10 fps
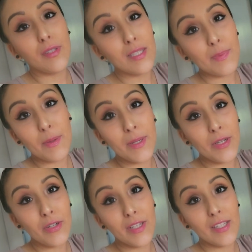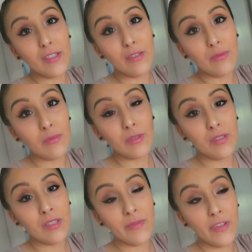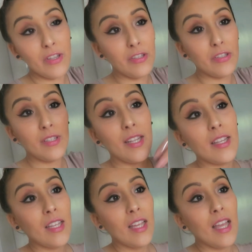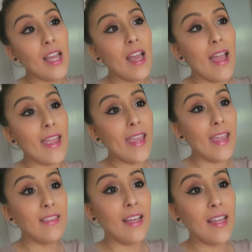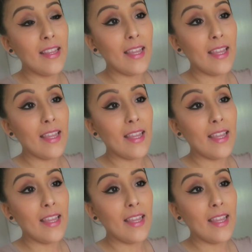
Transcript: Experiment, you're a kid. You, you'll live and you'll learn. Like, I hate that.